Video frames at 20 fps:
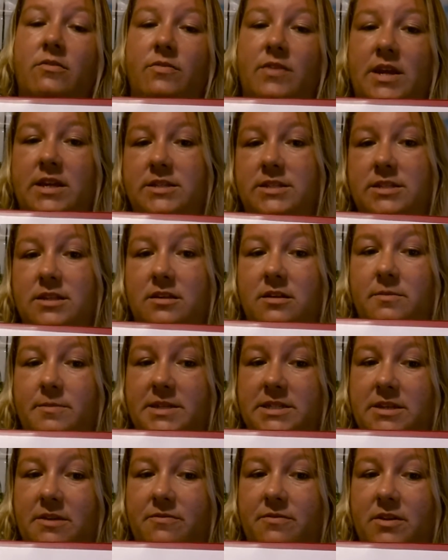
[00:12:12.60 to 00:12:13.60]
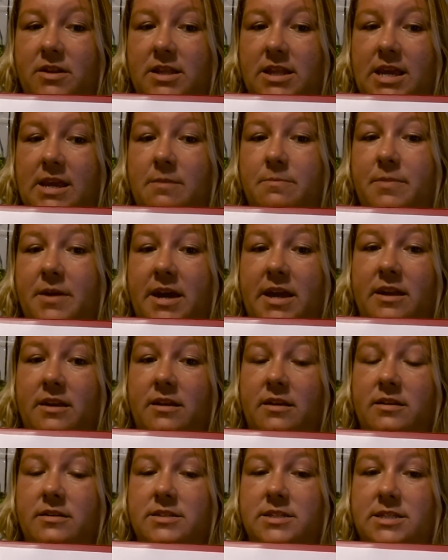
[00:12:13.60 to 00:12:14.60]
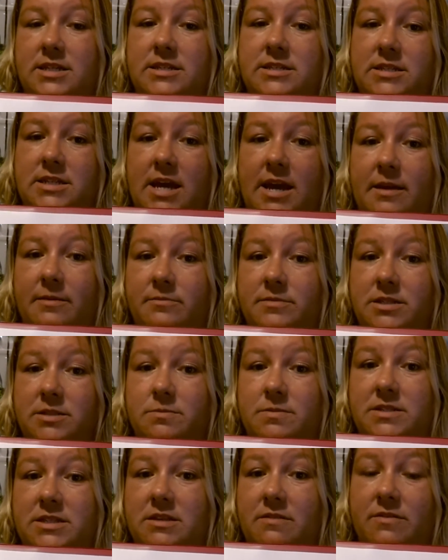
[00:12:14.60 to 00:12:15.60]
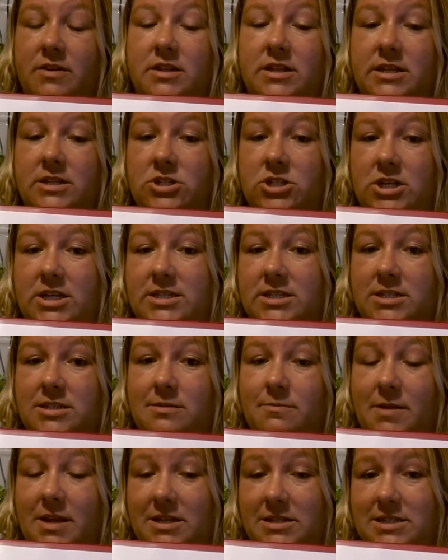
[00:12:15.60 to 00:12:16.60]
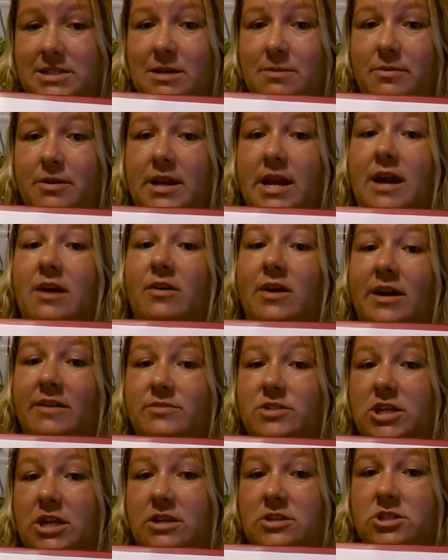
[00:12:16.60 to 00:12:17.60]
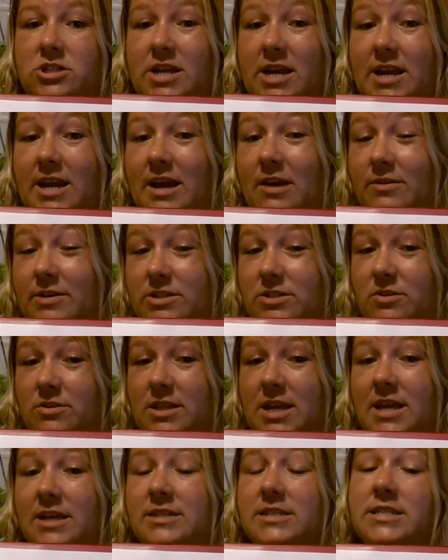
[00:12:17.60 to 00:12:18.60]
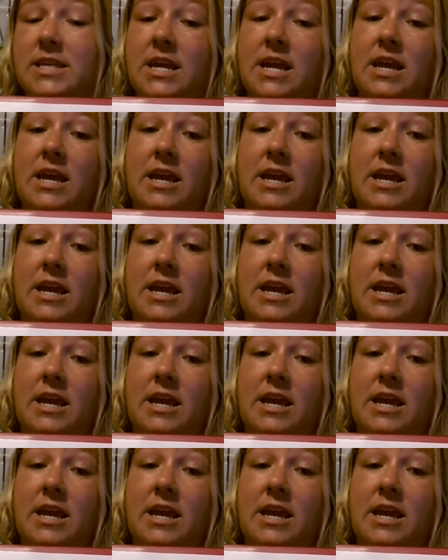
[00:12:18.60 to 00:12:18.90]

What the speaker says: things a little bit differently, but since I'm specifically just Pink Zebra now, I've changed kind of how I do things.